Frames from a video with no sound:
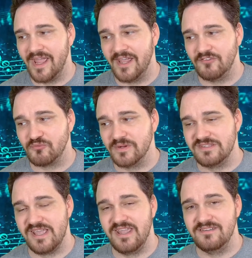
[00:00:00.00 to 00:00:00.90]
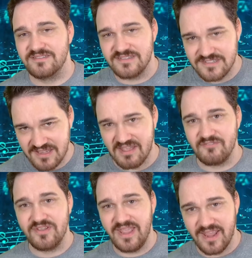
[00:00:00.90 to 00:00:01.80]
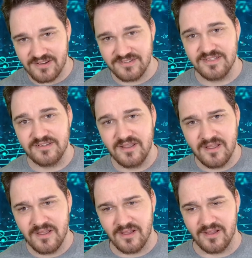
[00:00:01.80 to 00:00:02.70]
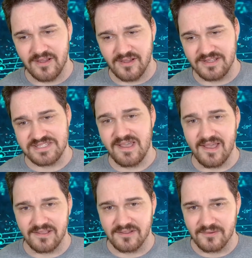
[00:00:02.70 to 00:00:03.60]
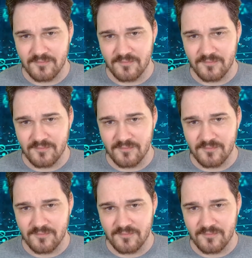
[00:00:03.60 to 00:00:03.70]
and retains this heavy-handed attack.